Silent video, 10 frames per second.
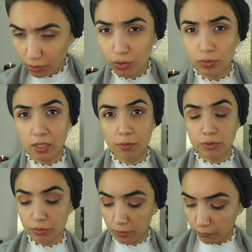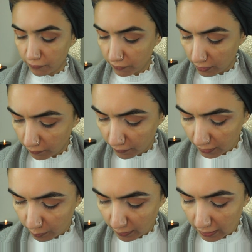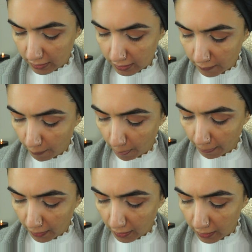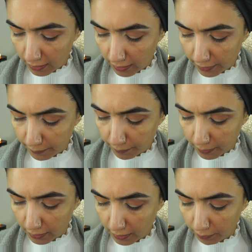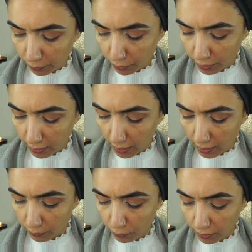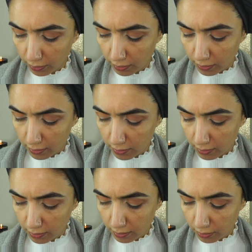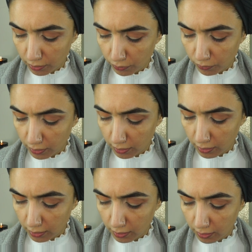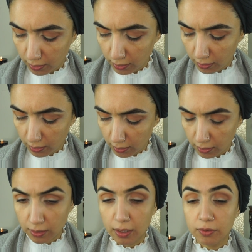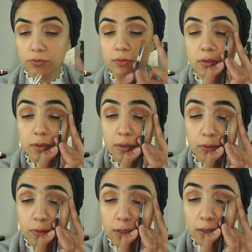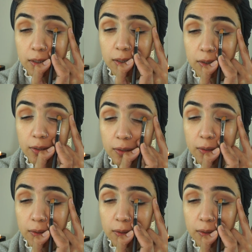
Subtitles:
Usually I would do the Fix Plus, and I'm going ahead with this really nice green color